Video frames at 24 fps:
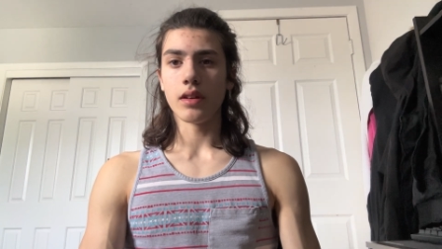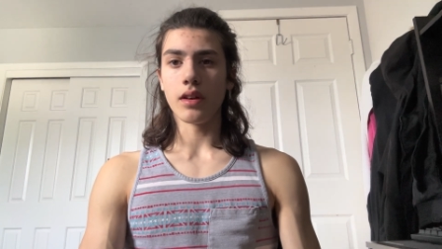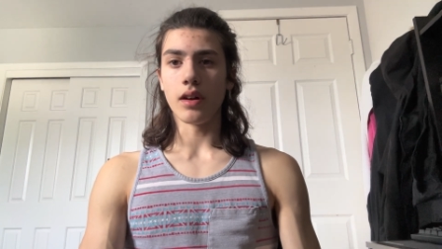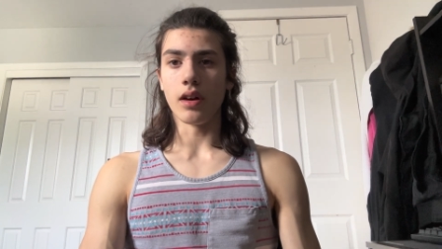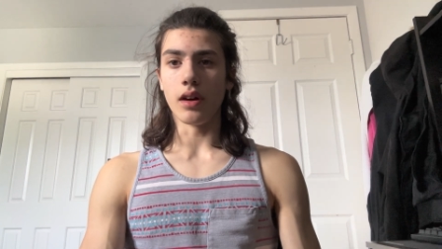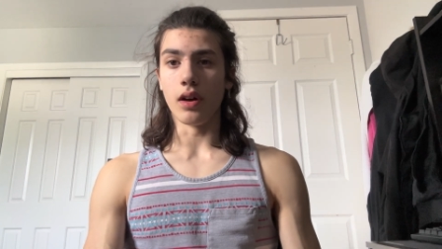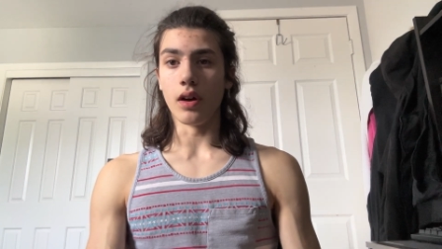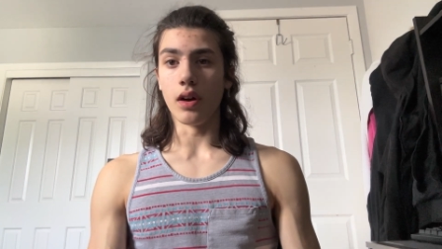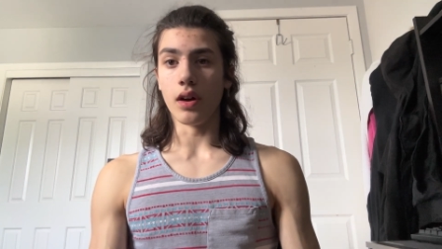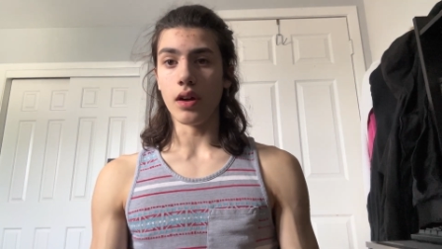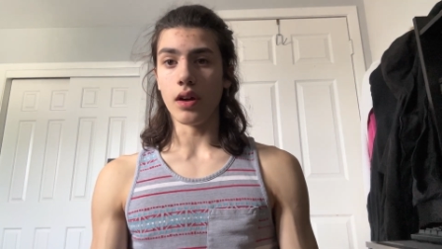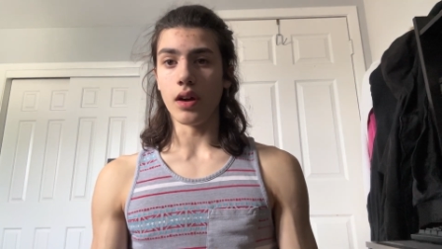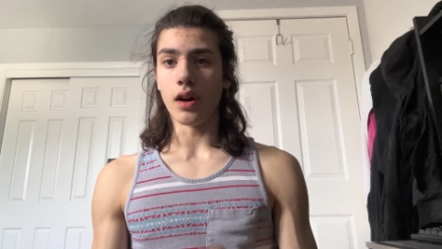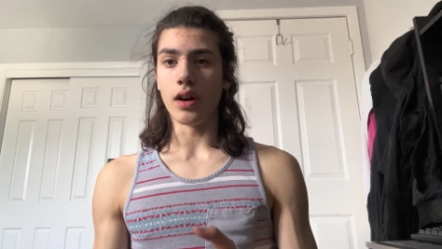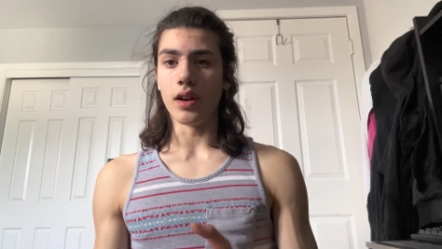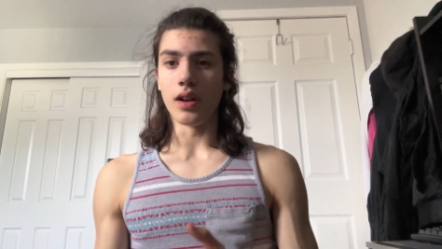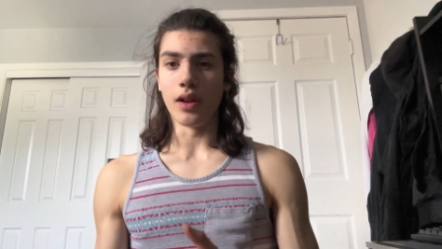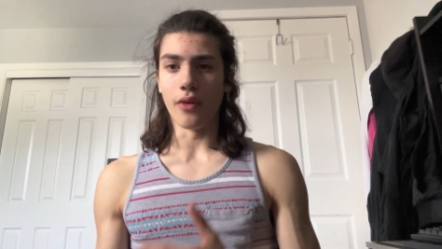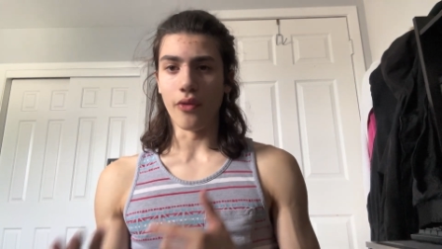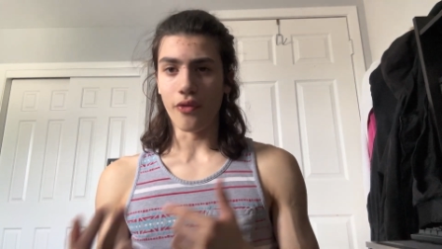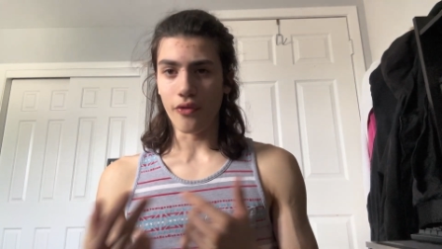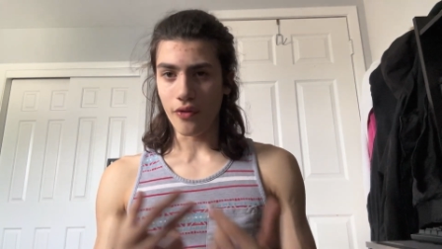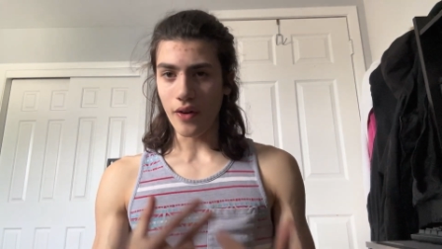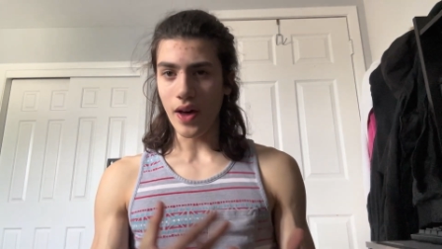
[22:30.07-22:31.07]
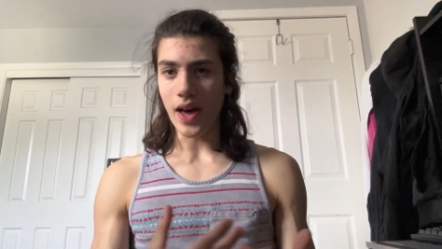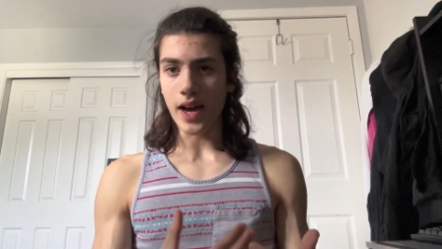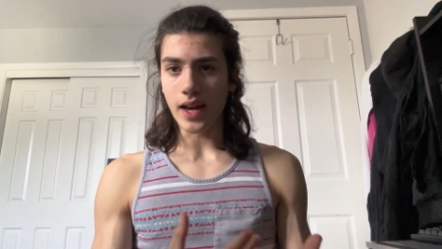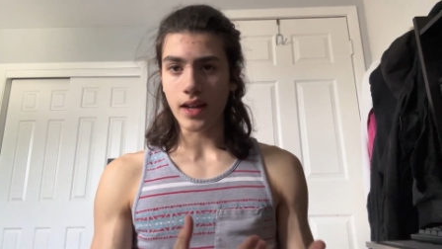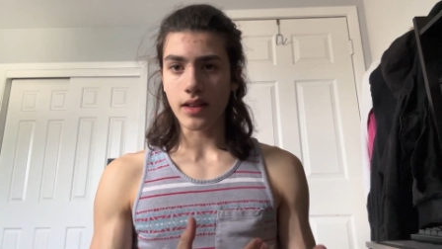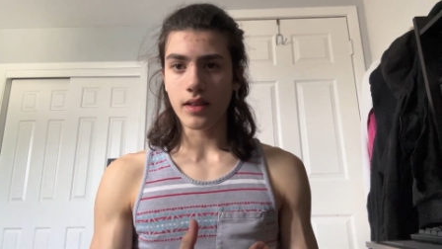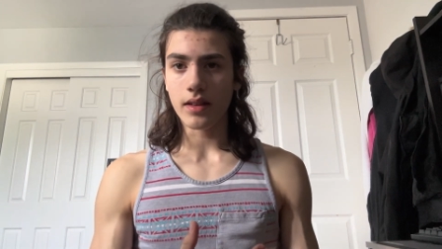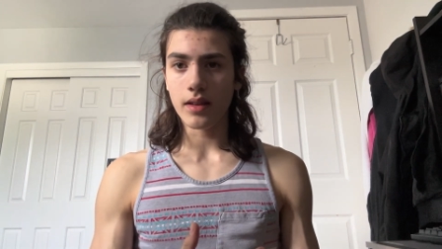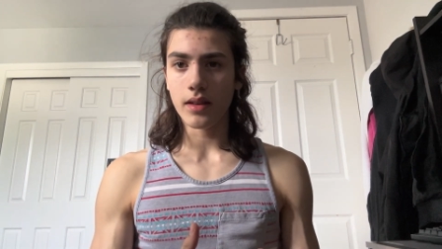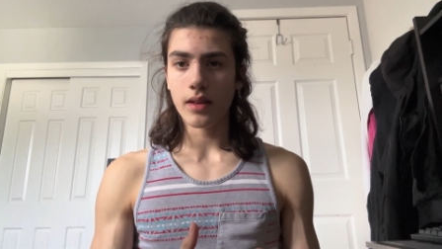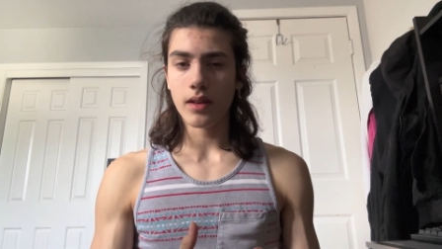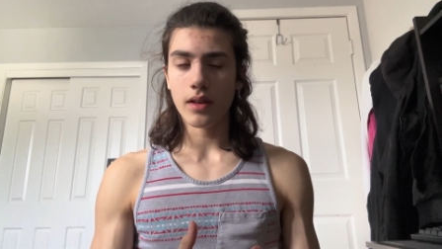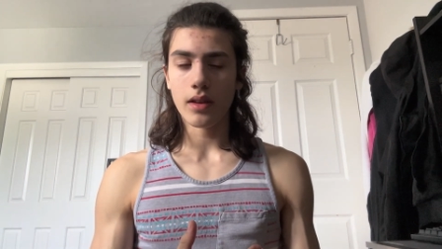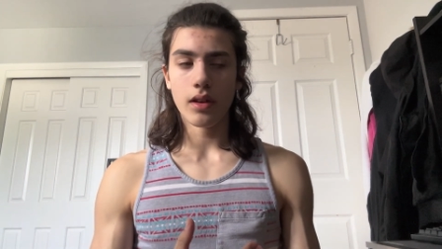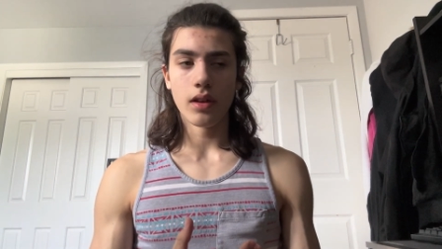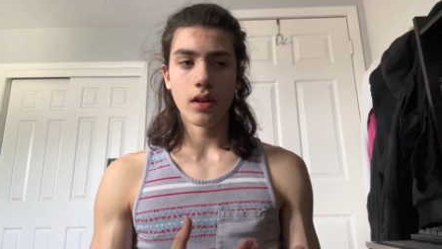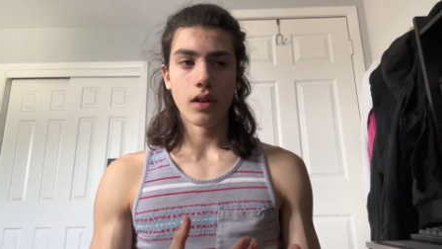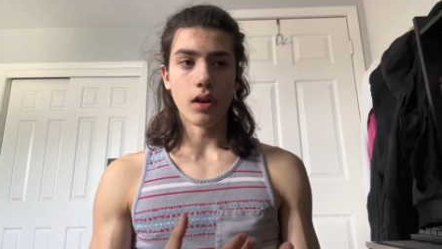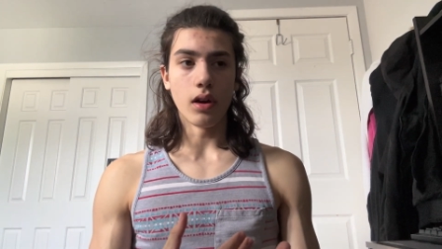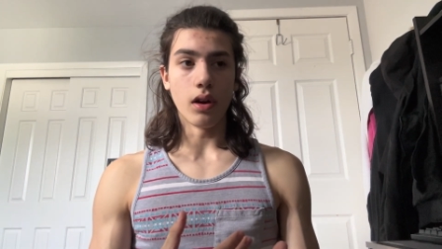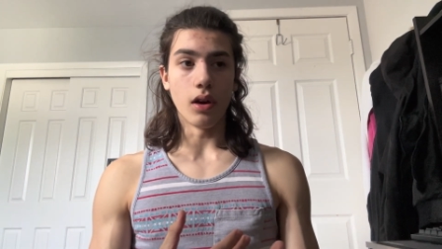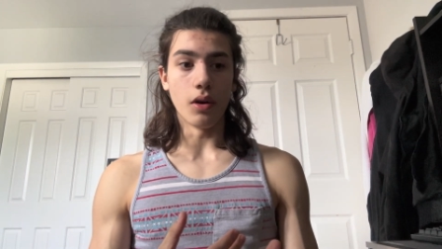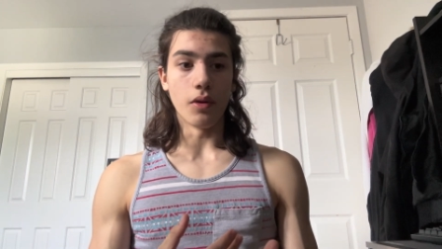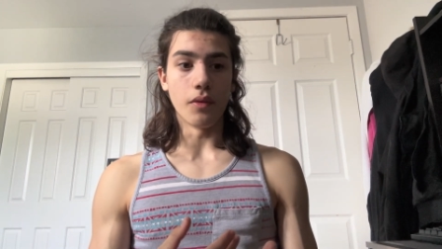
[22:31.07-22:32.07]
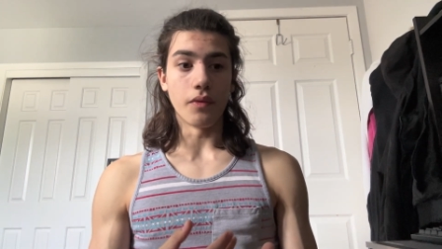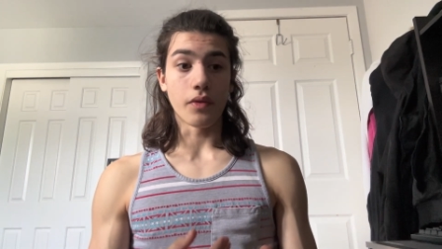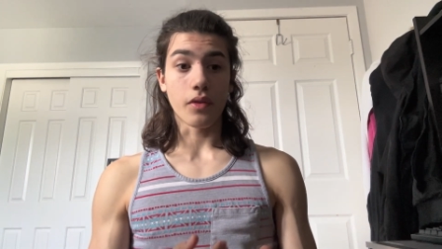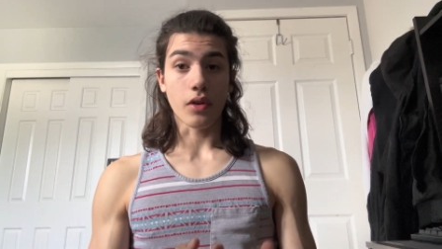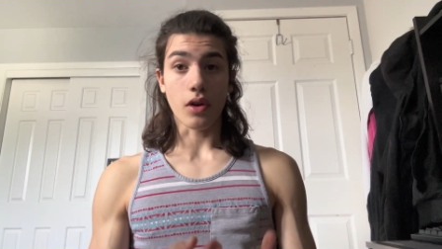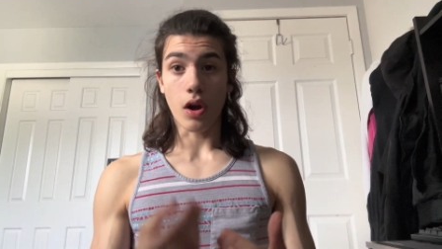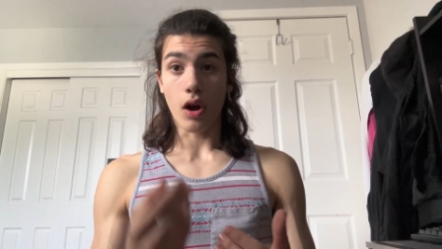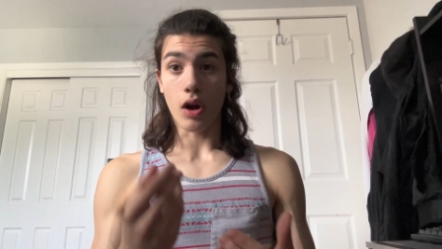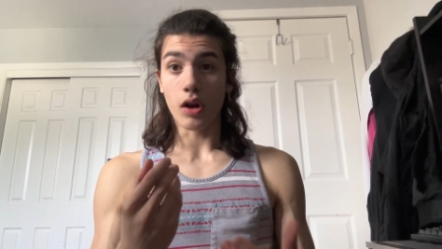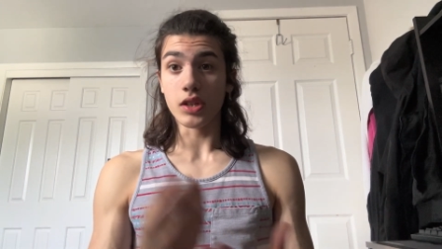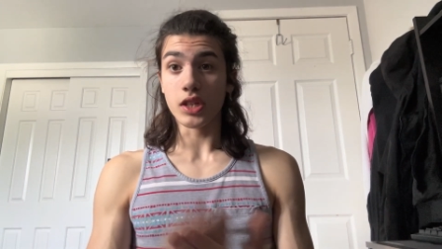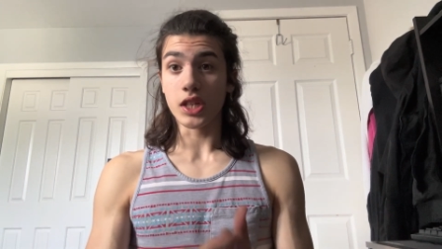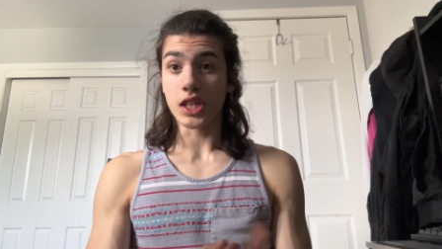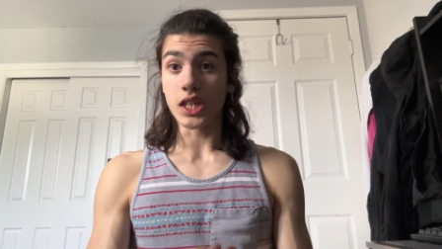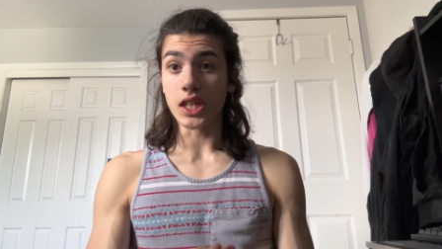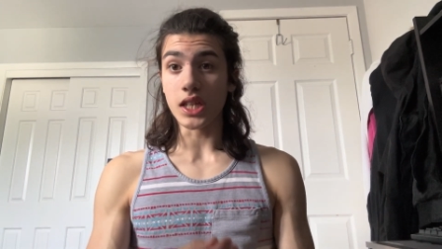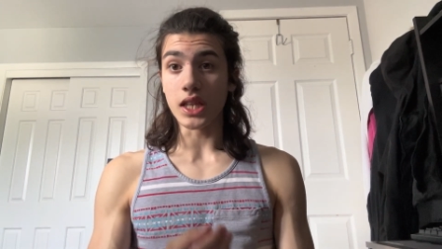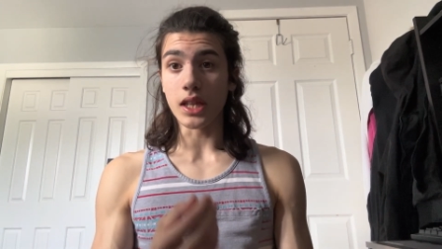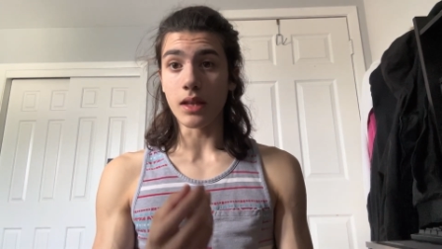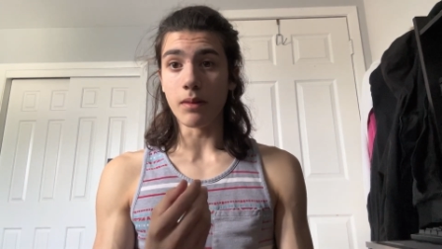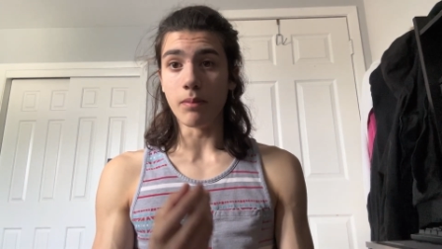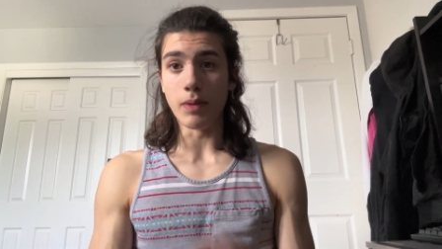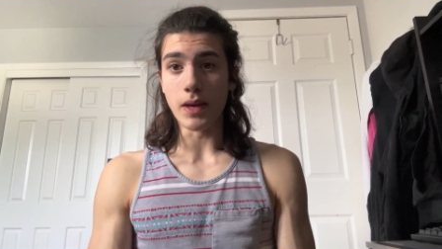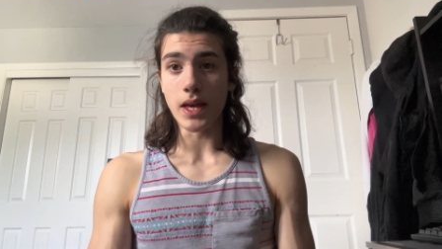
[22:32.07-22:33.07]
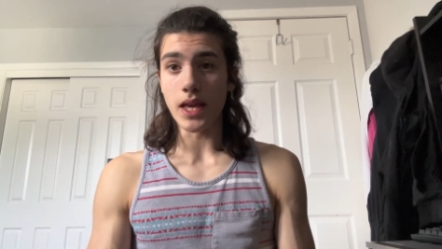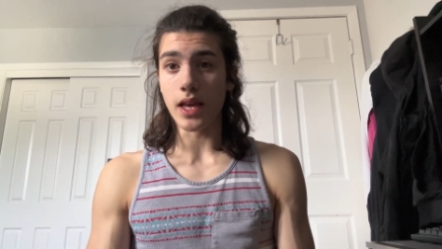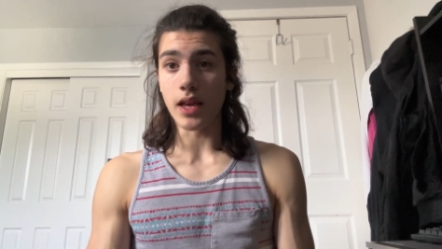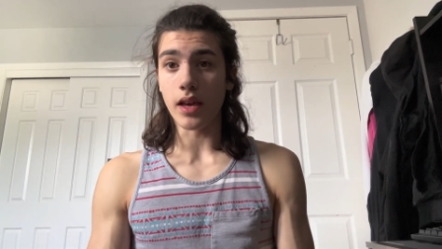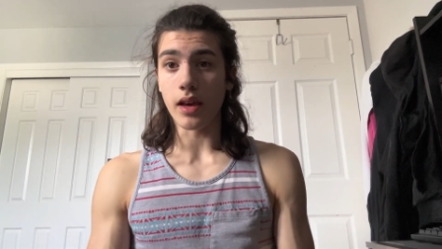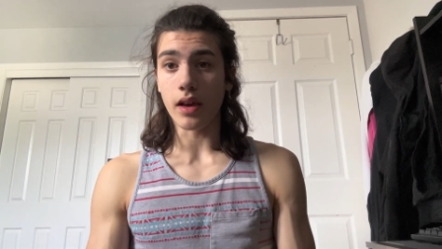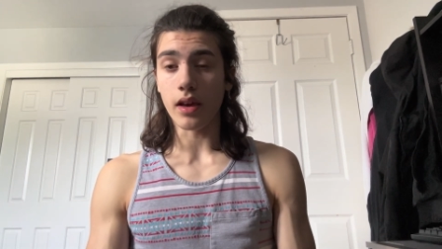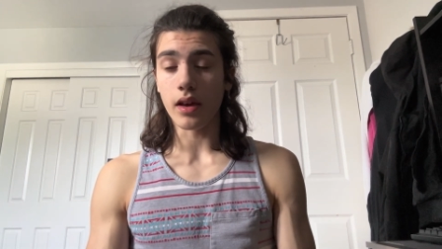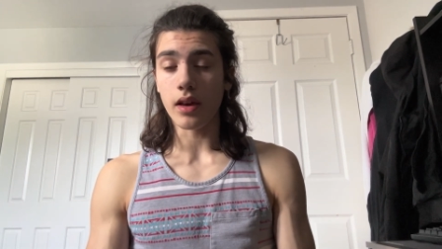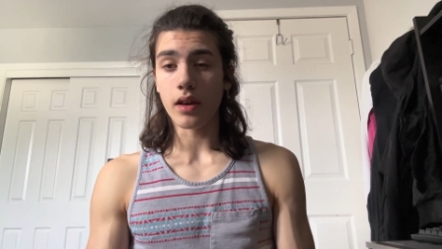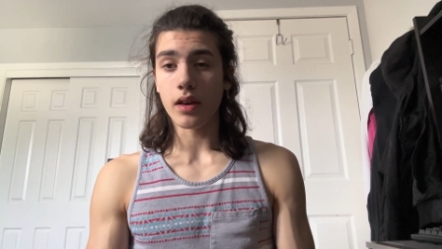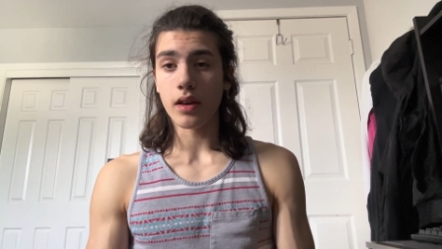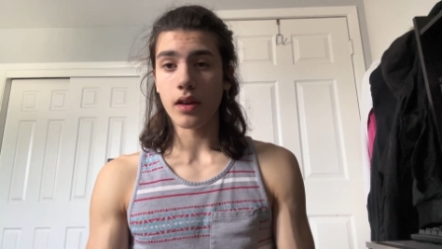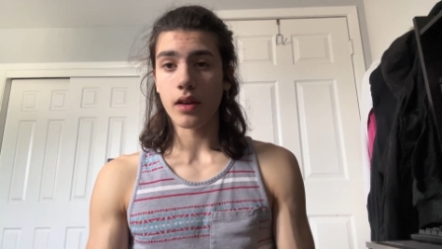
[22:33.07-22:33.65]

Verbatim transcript: uh, an effect of constantly being